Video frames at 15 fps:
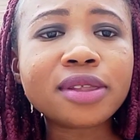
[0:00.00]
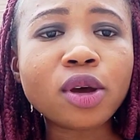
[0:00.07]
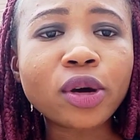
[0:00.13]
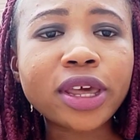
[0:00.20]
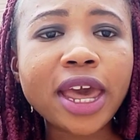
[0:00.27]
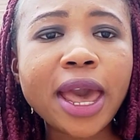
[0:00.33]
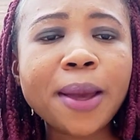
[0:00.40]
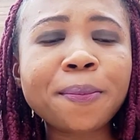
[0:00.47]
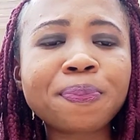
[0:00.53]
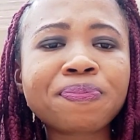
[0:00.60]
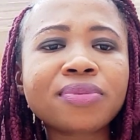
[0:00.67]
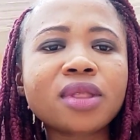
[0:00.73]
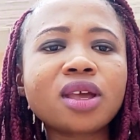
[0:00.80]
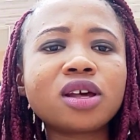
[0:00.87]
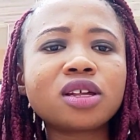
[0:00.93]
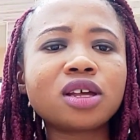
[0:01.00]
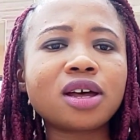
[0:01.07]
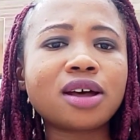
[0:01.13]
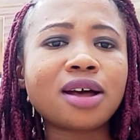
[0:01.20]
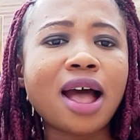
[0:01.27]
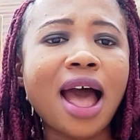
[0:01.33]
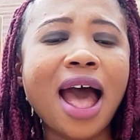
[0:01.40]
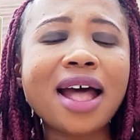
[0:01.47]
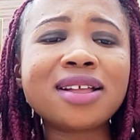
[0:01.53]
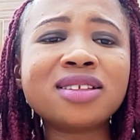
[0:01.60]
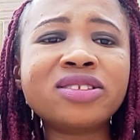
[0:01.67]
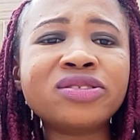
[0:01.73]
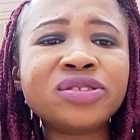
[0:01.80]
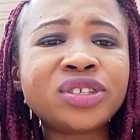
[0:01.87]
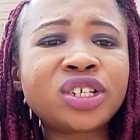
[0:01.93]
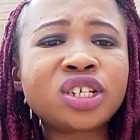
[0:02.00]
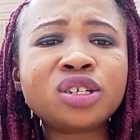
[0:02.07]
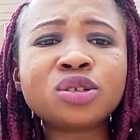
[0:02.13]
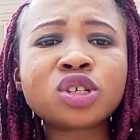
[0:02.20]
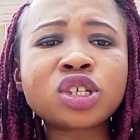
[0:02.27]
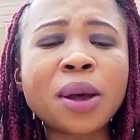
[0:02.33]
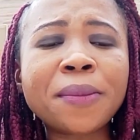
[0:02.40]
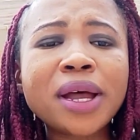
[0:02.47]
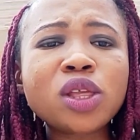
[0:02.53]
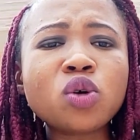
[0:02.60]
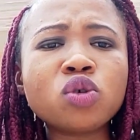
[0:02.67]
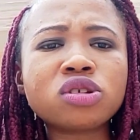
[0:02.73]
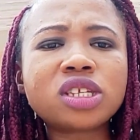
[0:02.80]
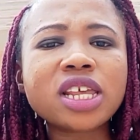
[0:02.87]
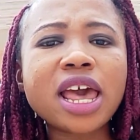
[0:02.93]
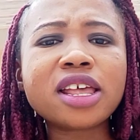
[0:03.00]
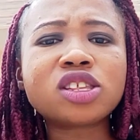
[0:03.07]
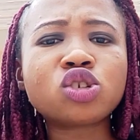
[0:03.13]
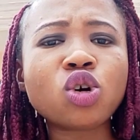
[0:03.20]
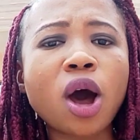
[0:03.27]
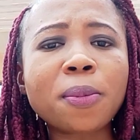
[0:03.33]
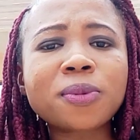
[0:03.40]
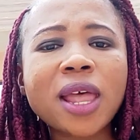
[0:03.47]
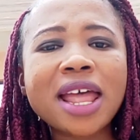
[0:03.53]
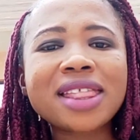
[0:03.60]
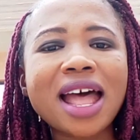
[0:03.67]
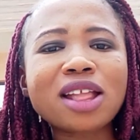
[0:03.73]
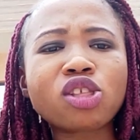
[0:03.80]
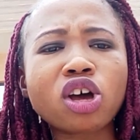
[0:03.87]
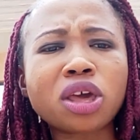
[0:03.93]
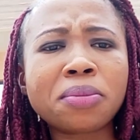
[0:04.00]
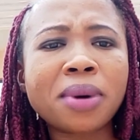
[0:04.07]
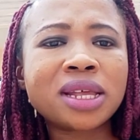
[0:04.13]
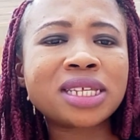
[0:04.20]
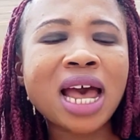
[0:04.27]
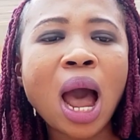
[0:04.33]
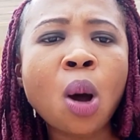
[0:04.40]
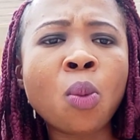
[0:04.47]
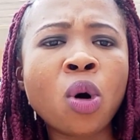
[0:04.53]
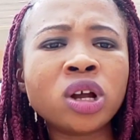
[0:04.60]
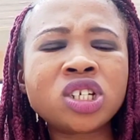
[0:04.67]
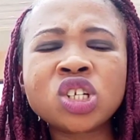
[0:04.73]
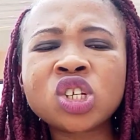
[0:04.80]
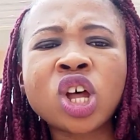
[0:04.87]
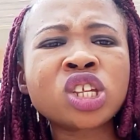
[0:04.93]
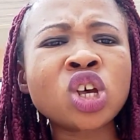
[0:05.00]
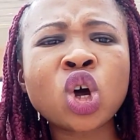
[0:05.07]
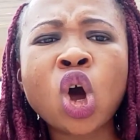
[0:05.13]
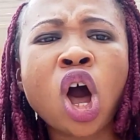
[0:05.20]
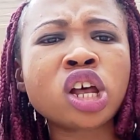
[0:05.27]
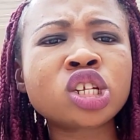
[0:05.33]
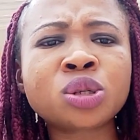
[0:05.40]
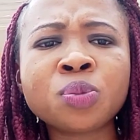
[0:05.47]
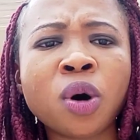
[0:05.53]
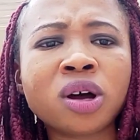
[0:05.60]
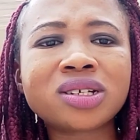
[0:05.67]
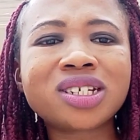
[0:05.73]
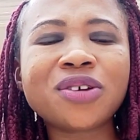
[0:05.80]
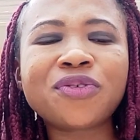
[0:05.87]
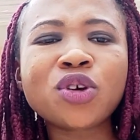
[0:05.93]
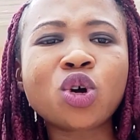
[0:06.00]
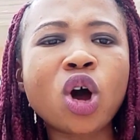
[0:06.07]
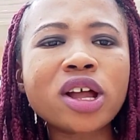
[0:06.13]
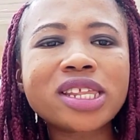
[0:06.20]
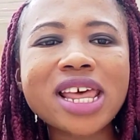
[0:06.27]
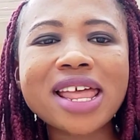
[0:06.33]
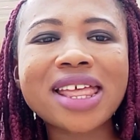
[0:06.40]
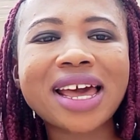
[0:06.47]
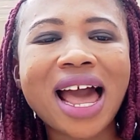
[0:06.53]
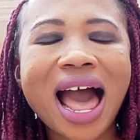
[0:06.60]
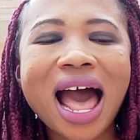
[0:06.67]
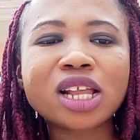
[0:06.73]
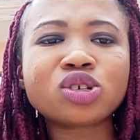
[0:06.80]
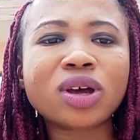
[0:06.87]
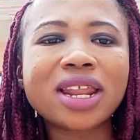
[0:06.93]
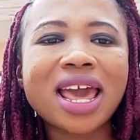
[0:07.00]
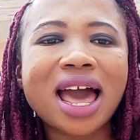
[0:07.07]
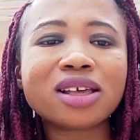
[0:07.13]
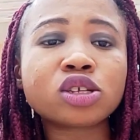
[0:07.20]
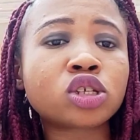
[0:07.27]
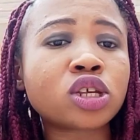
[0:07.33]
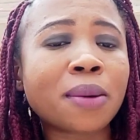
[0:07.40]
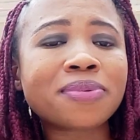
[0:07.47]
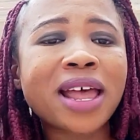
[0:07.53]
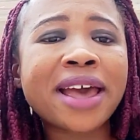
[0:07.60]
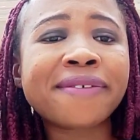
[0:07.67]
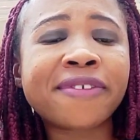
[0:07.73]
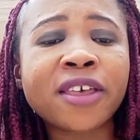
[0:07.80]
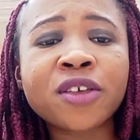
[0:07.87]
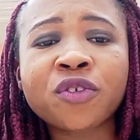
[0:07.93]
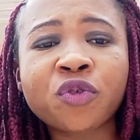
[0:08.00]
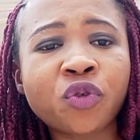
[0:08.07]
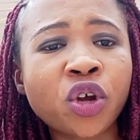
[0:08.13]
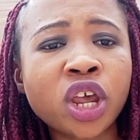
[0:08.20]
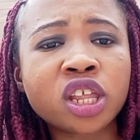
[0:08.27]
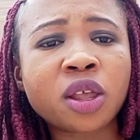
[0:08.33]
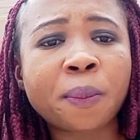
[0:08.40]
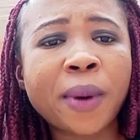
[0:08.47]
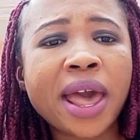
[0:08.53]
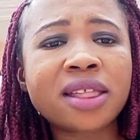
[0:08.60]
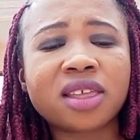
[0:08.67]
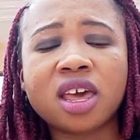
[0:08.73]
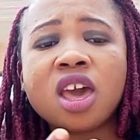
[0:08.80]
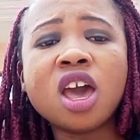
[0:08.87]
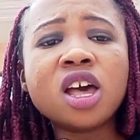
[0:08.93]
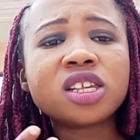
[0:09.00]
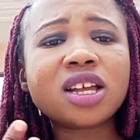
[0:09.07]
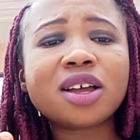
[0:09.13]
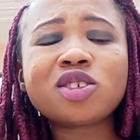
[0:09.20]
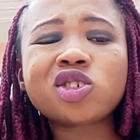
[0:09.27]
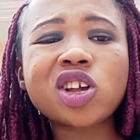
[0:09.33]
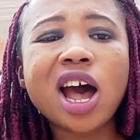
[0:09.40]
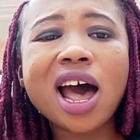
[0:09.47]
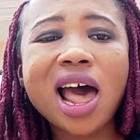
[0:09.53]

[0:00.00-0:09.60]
okay. And somebody will say to obtain that document, how much? It doesn't cost much. If you go there, they can actually, sometimes it's free, depending. I